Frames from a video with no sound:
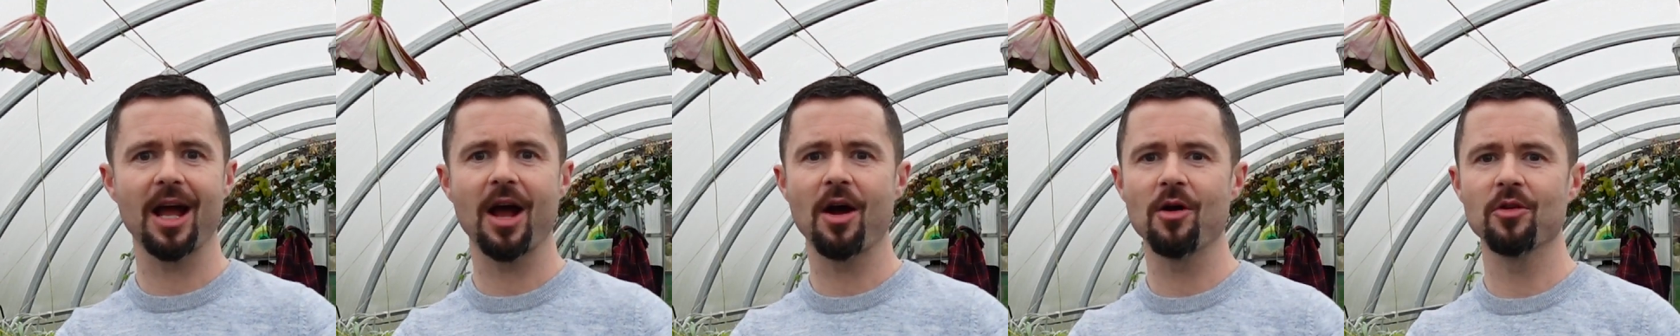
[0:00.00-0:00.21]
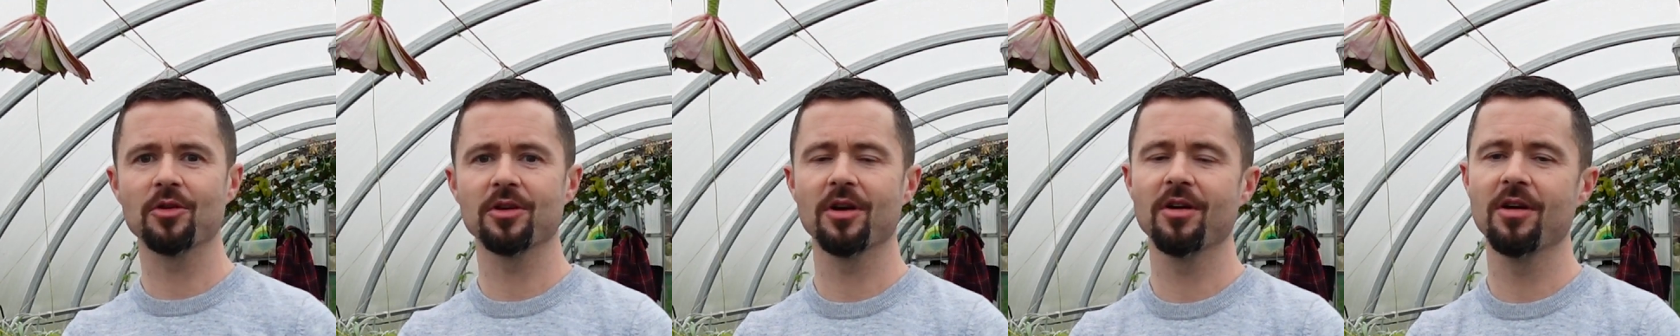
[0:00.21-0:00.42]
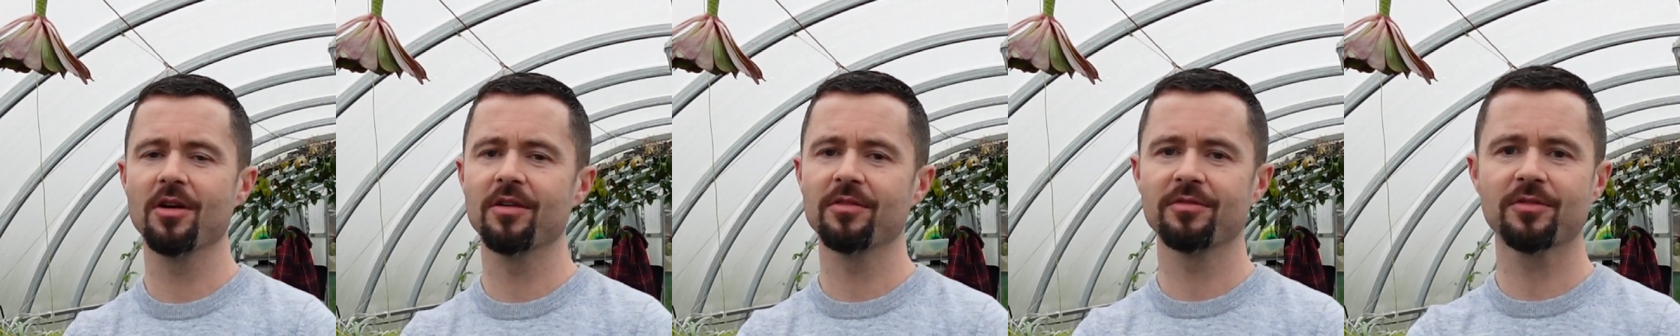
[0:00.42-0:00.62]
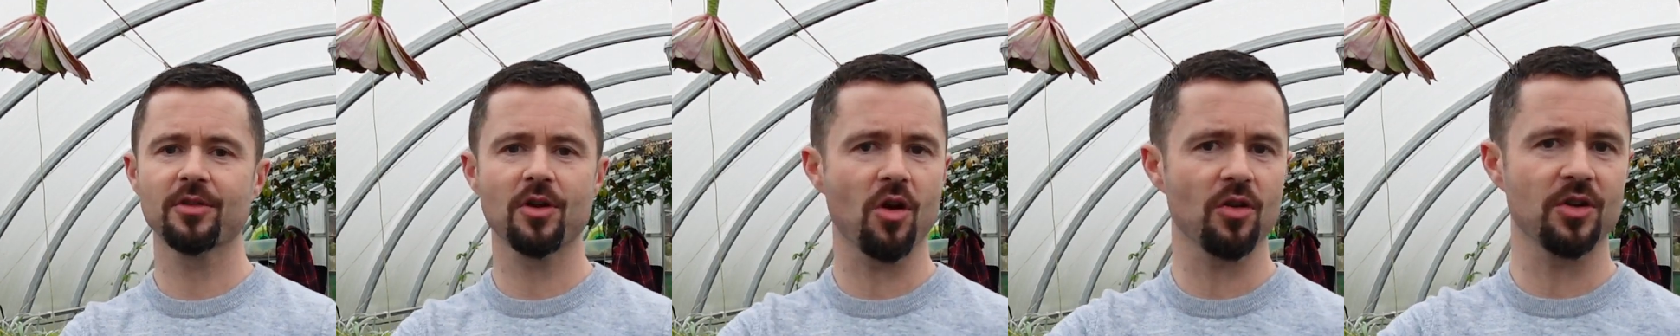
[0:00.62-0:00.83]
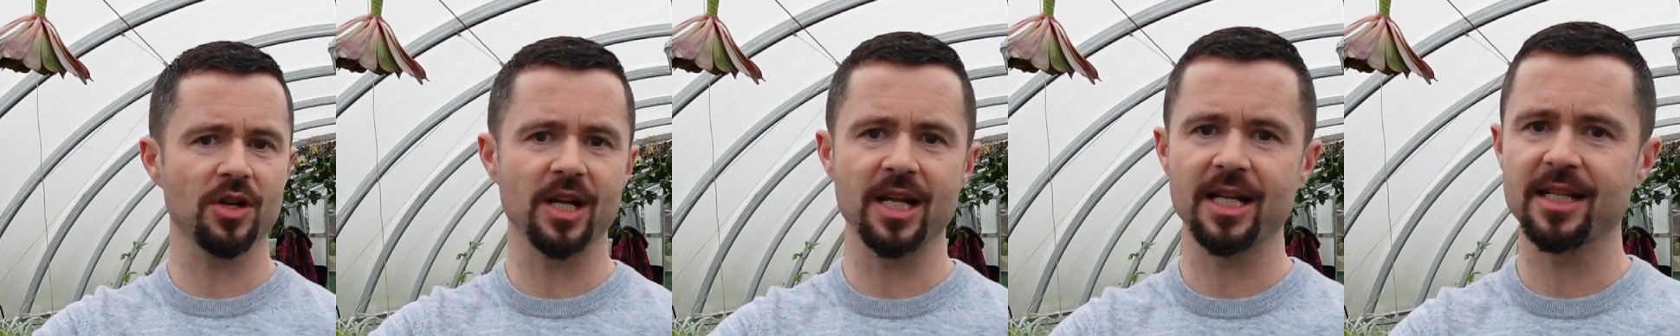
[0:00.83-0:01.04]
out of
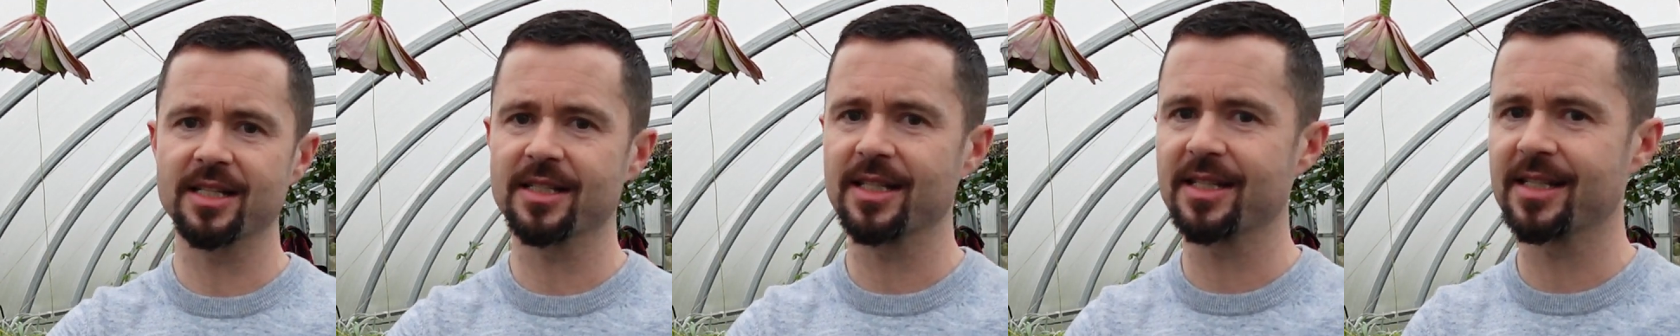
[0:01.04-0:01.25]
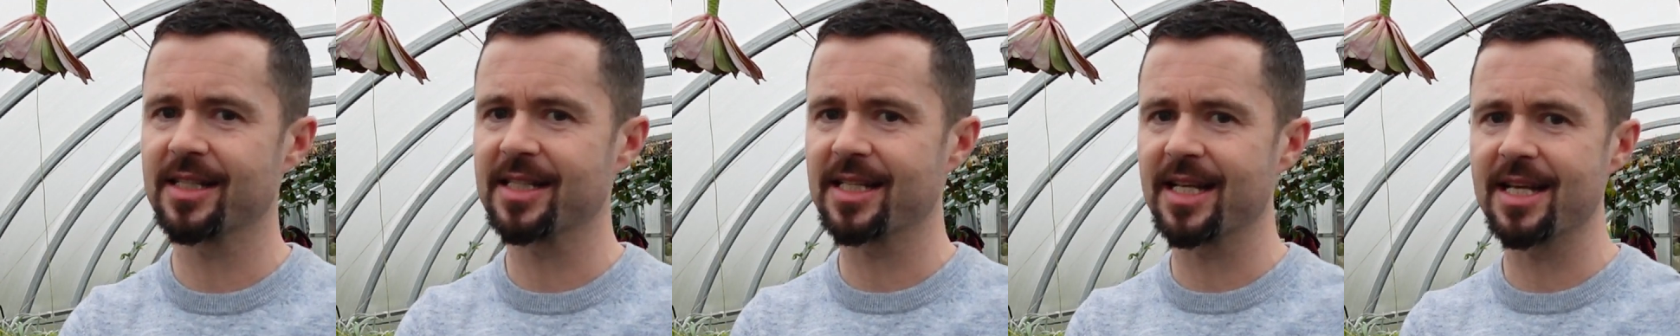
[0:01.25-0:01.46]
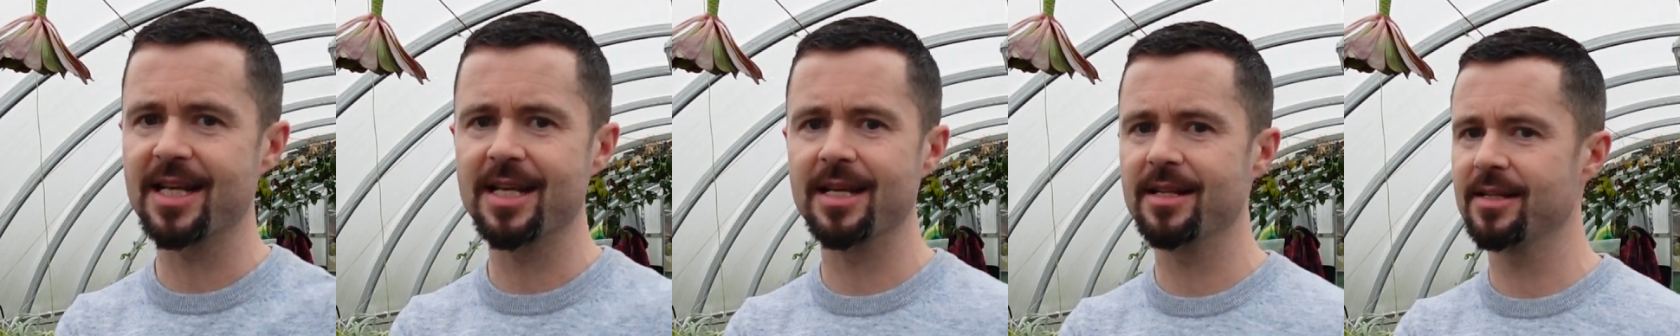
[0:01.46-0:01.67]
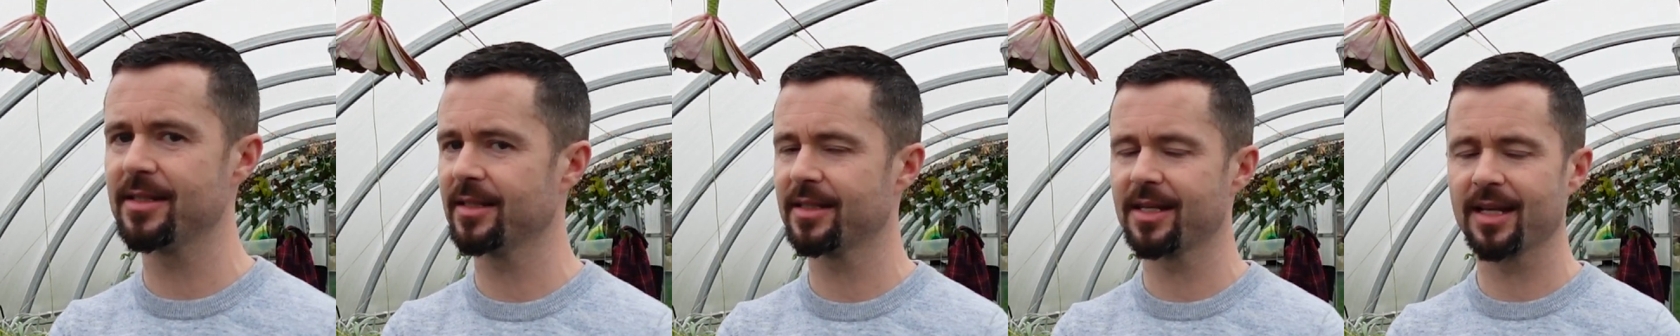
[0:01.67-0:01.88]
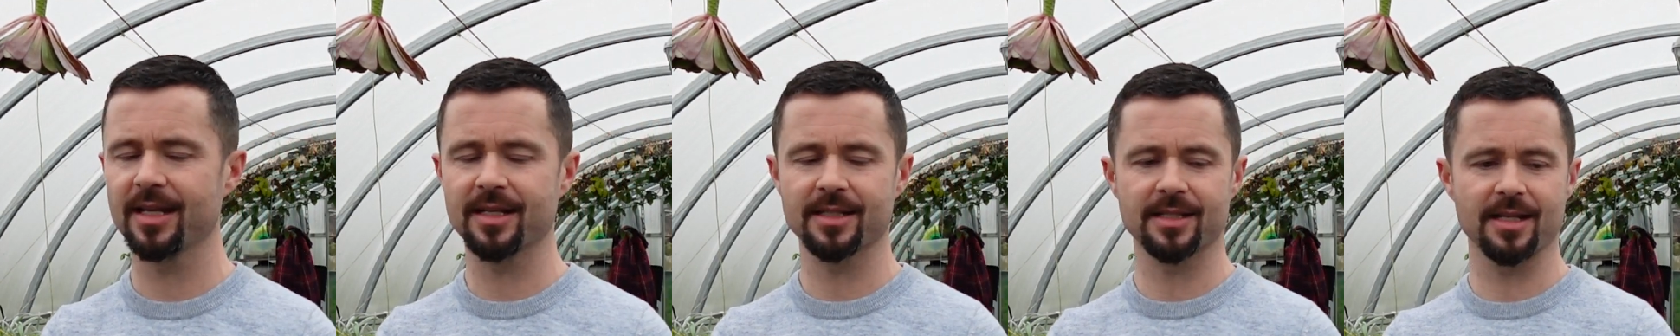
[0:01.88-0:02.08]
cuttings and seeds and
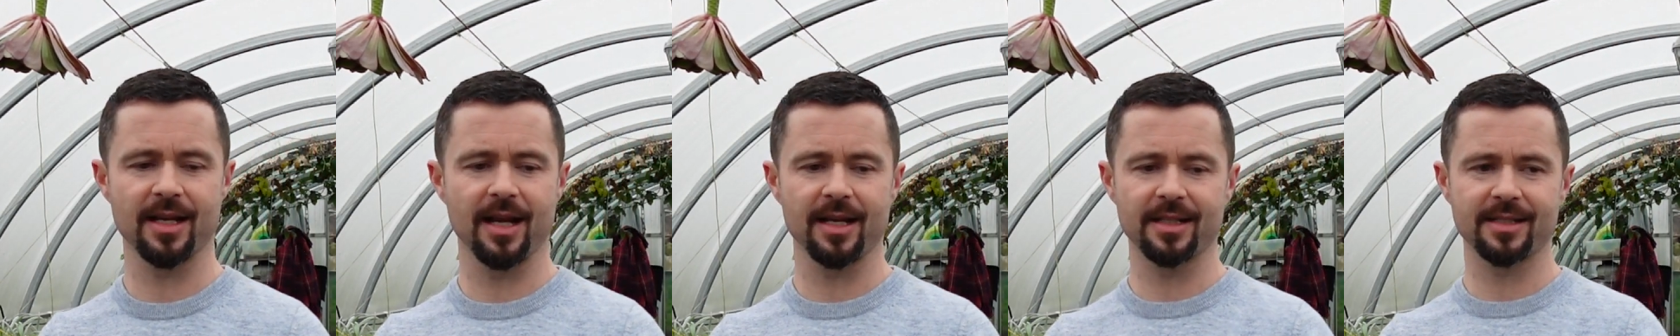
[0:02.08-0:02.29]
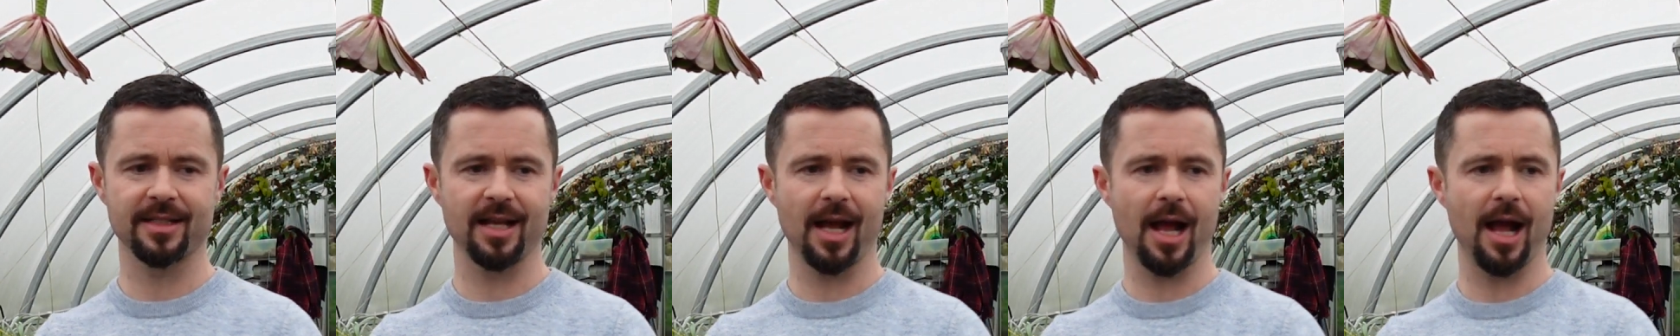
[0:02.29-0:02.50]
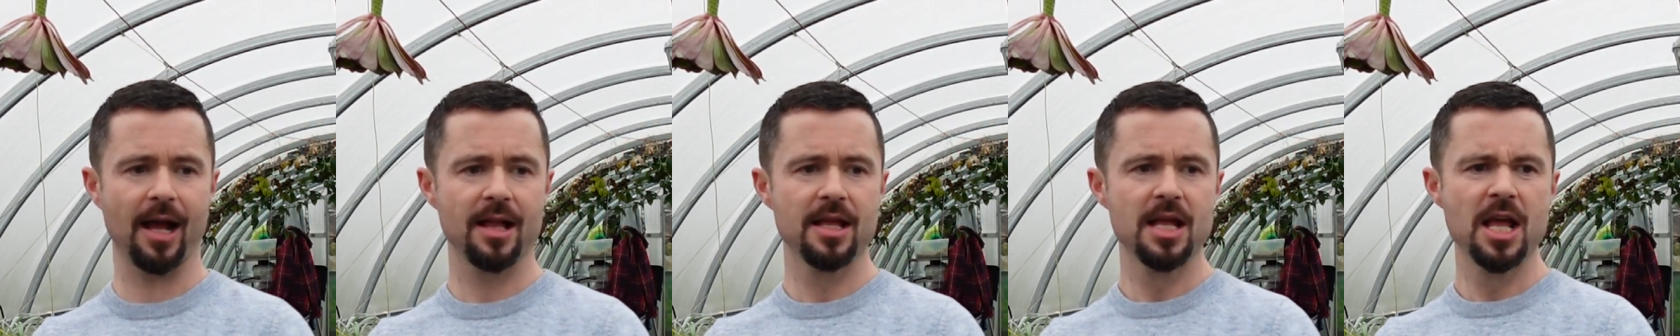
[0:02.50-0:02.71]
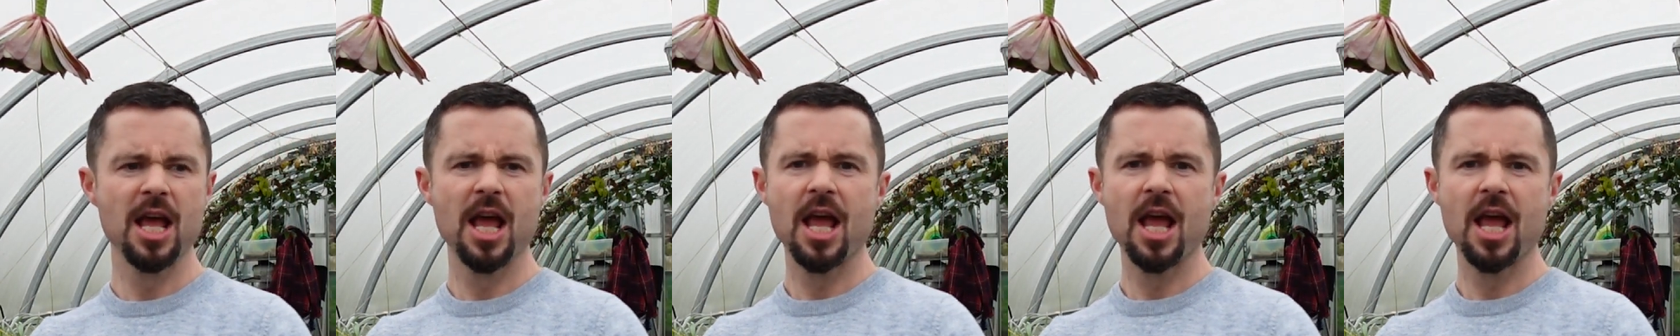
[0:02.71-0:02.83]
things like that.